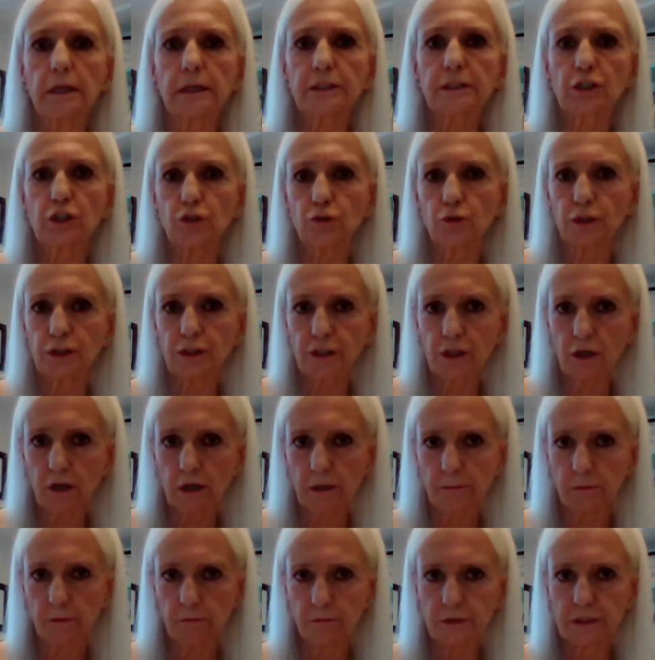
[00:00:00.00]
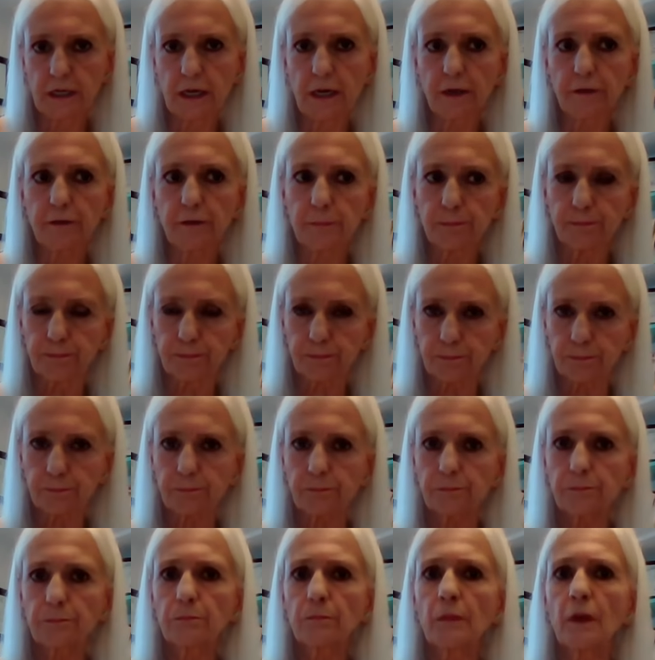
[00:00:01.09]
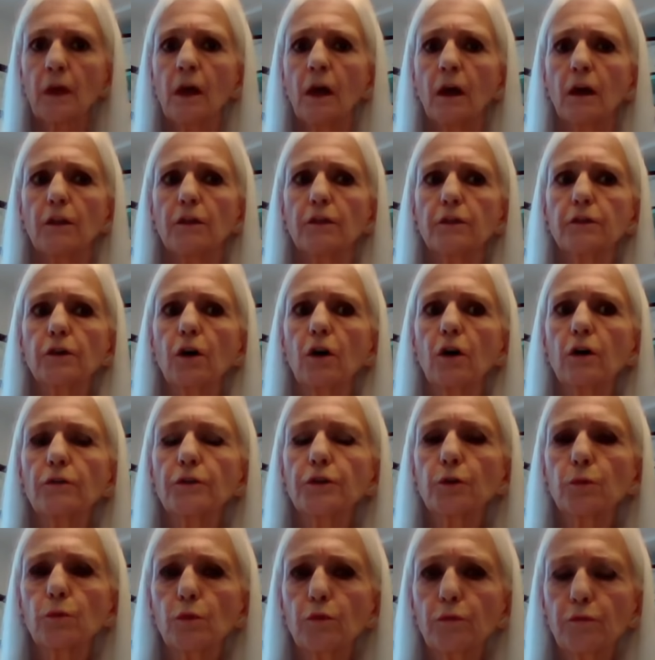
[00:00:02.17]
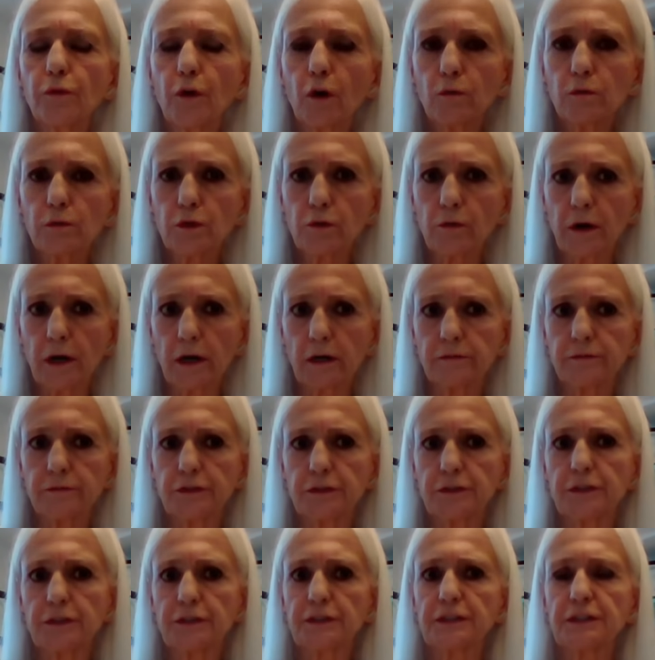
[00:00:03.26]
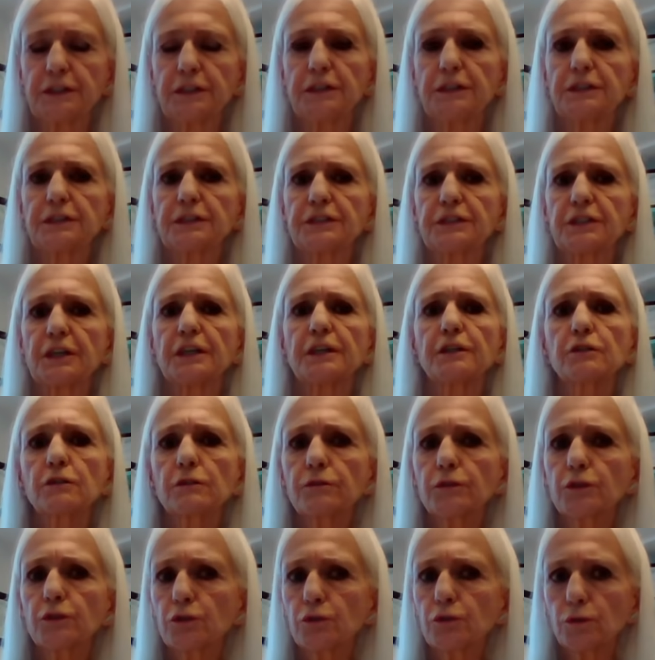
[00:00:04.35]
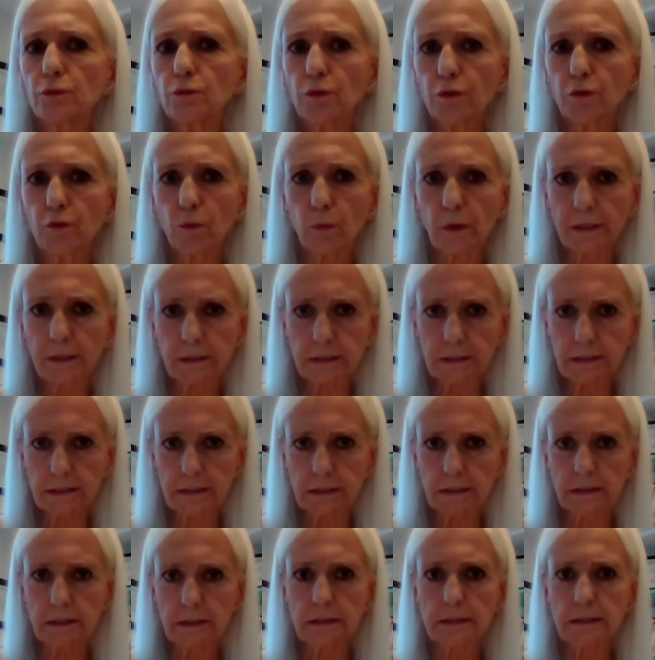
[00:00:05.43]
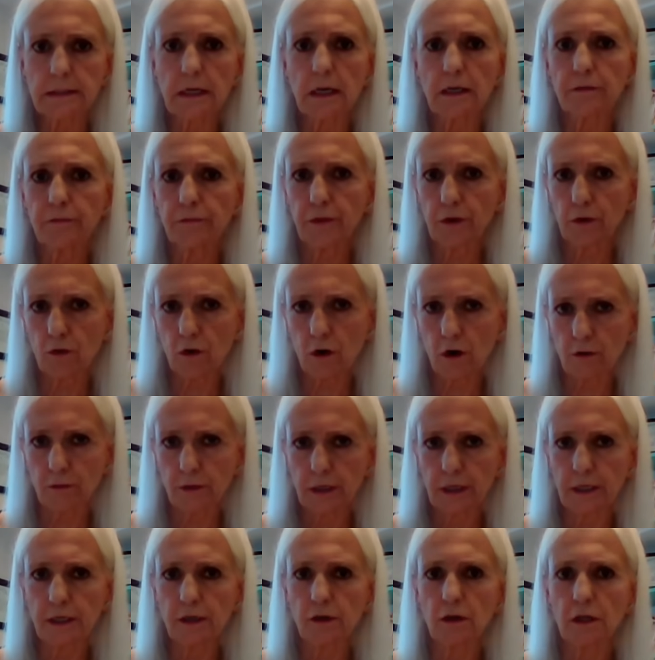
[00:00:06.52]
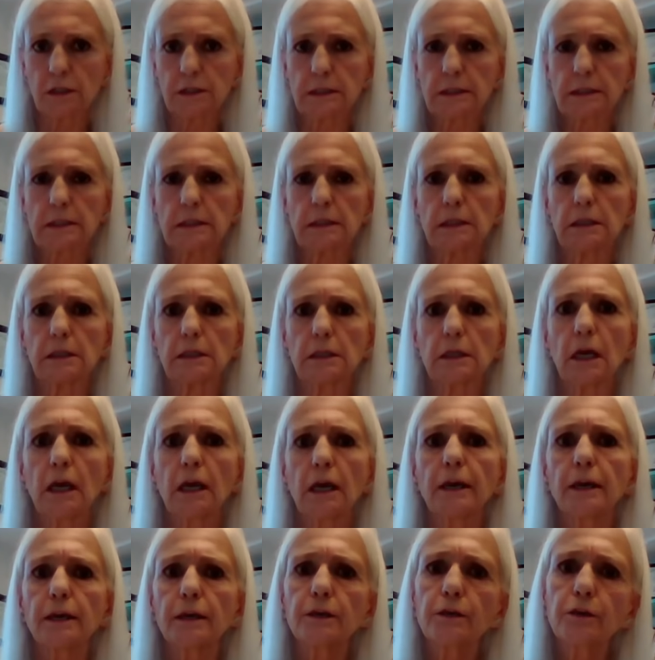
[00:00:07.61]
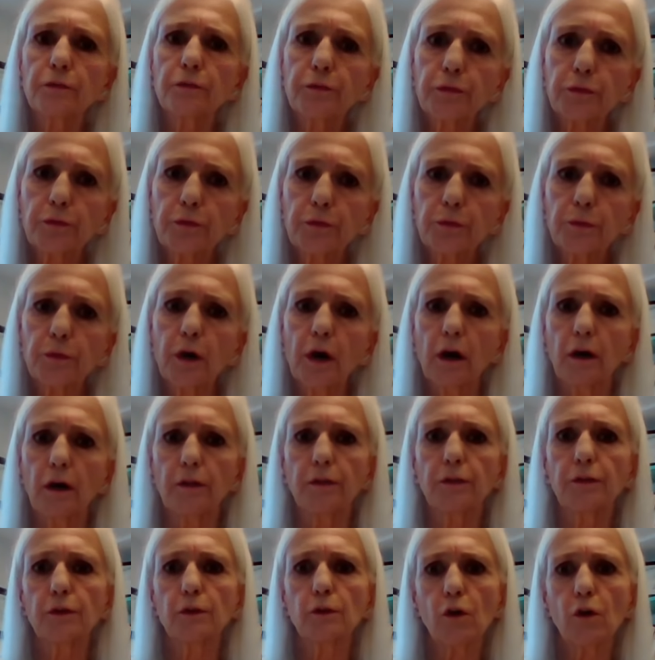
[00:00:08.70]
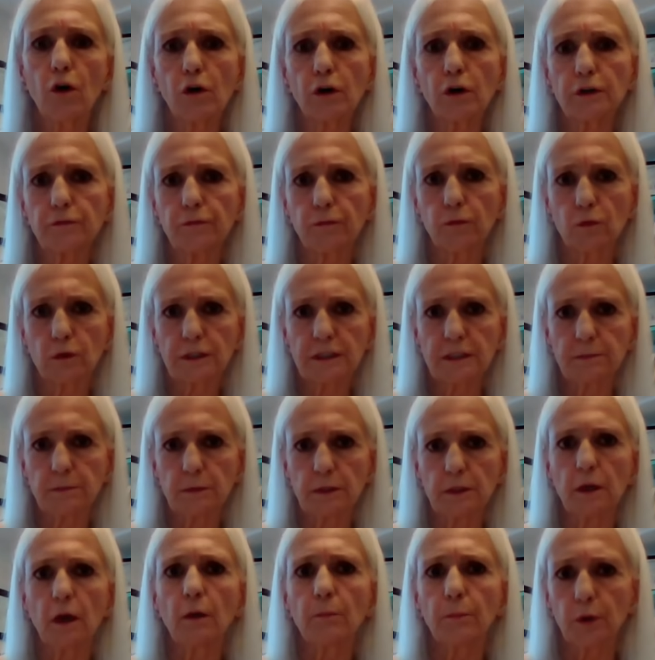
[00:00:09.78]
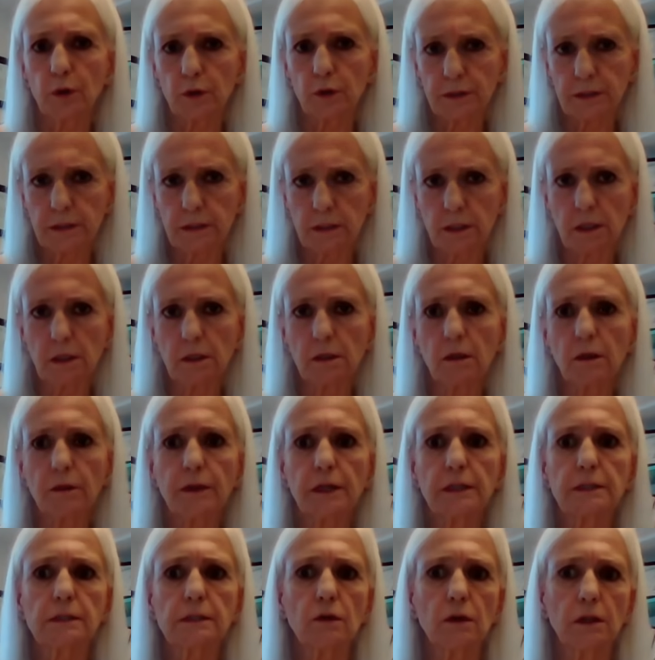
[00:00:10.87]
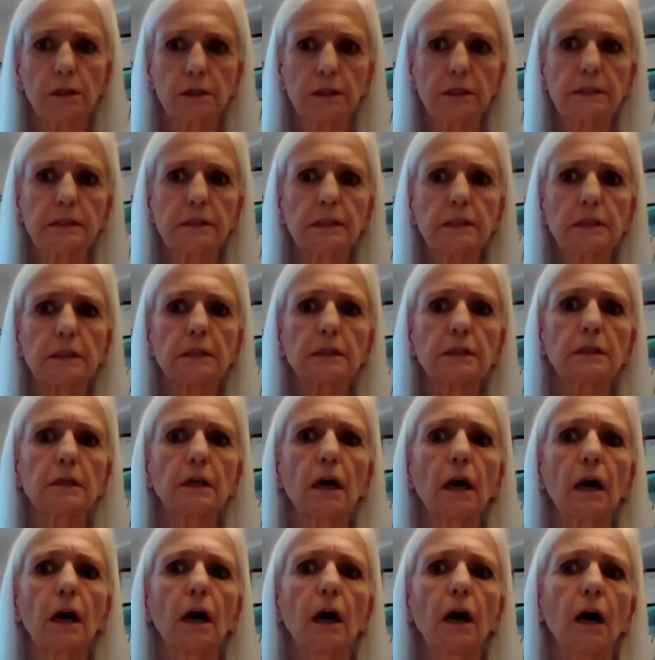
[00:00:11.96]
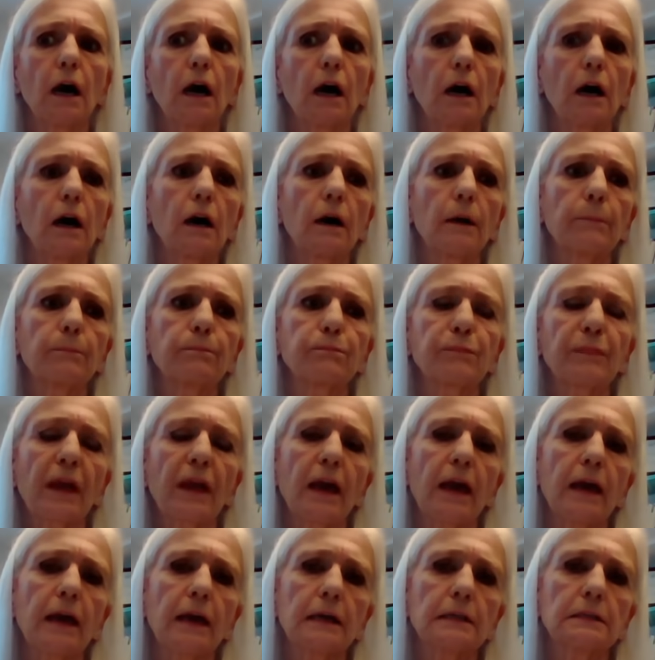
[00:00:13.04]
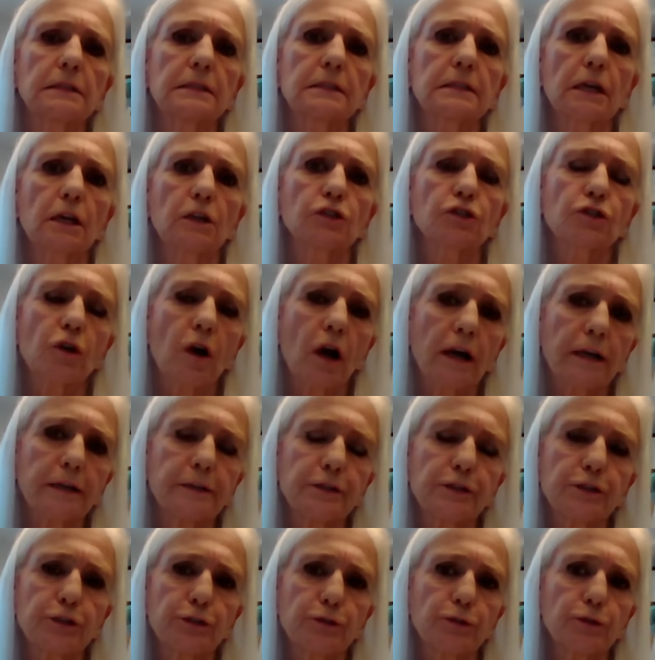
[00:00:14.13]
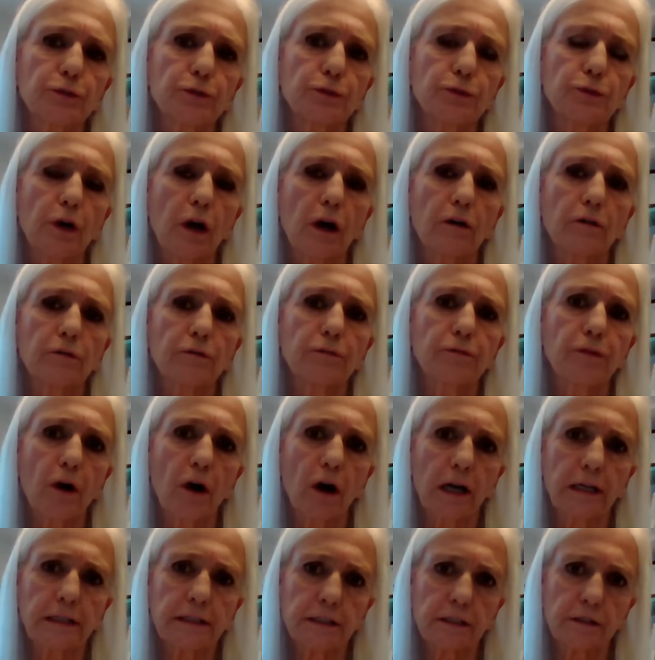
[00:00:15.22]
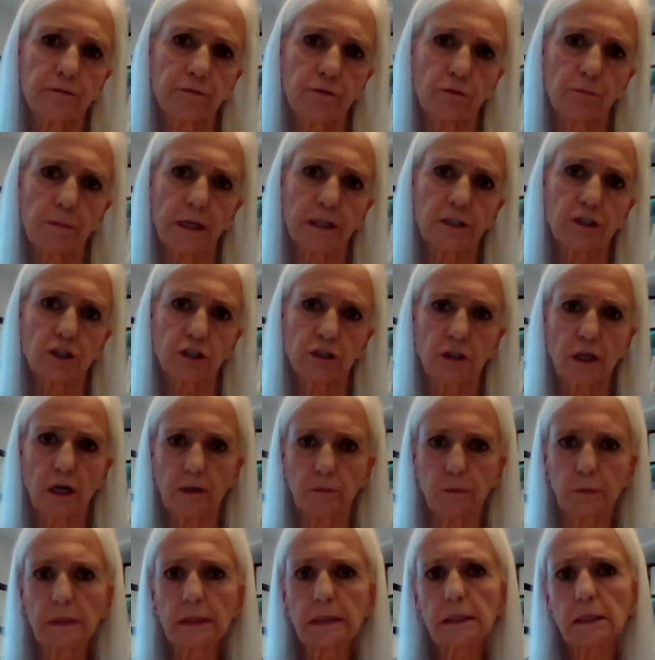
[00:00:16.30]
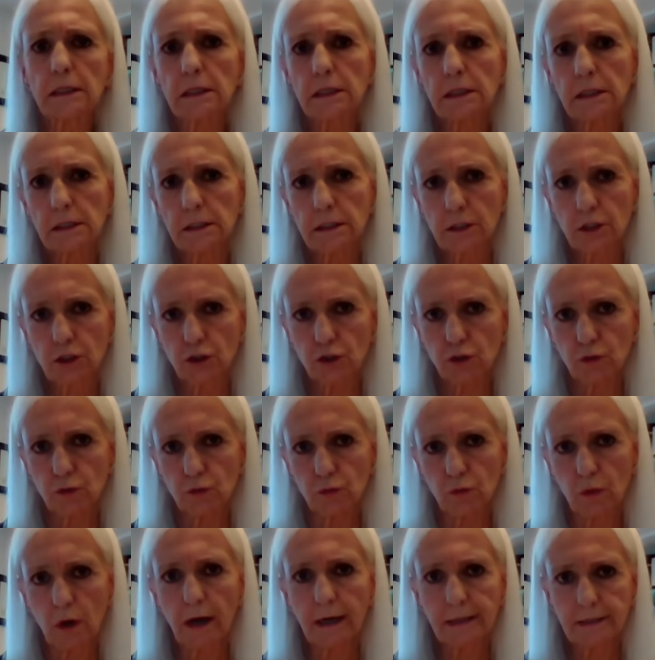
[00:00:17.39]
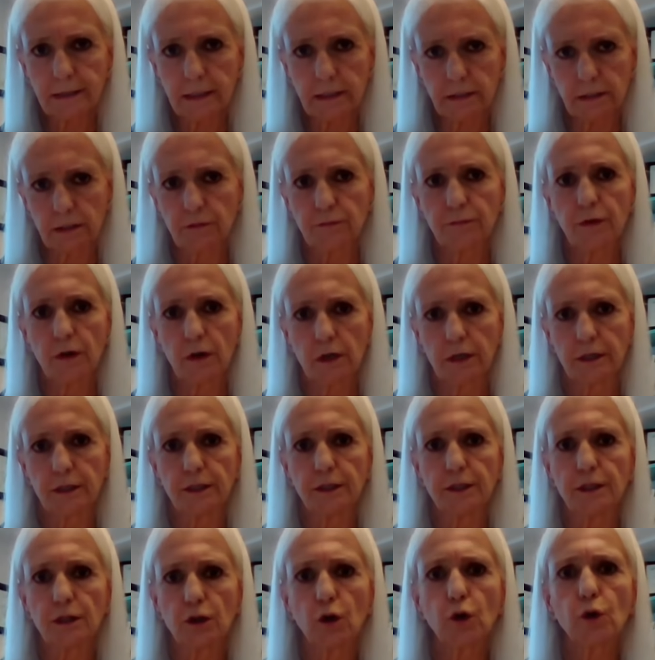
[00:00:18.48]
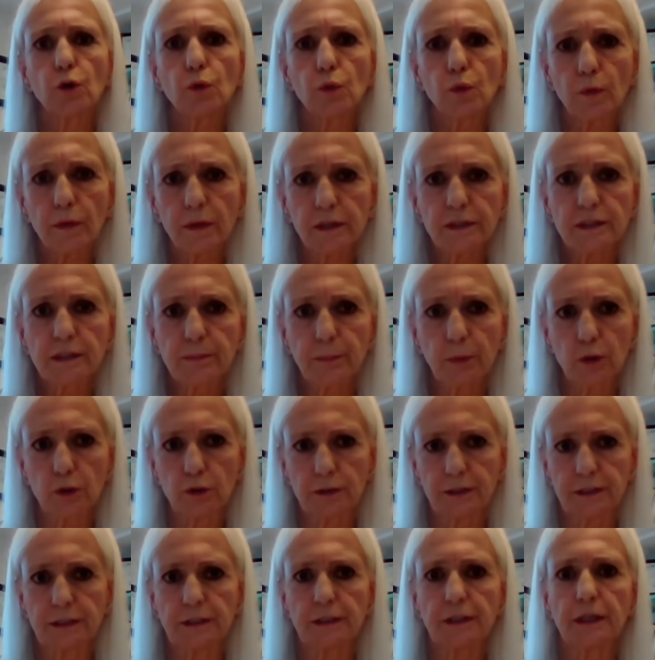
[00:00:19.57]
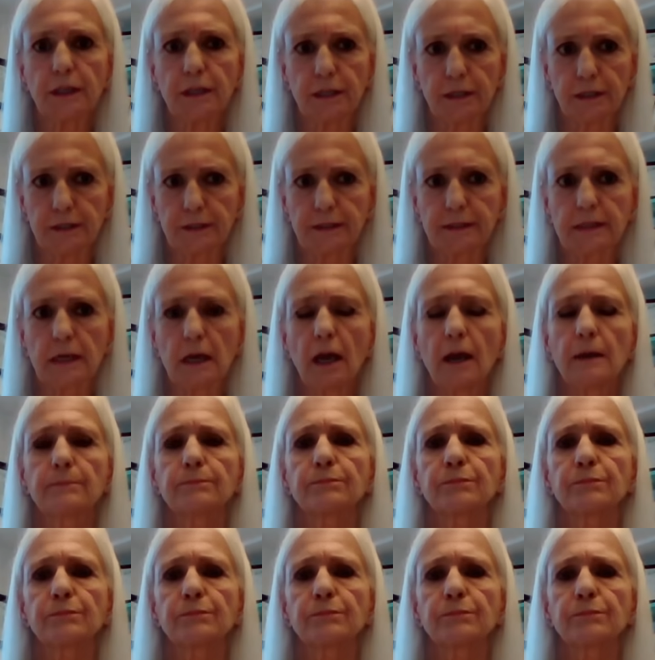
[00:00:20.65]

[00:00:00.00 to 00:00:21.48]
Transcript: issued a time of death, the coroner will photograph the deceased, interview the witnesses if there are any on scene, interview the law enforcement personnel that's on the scene, and try to find information that would lead to identifying who this person is.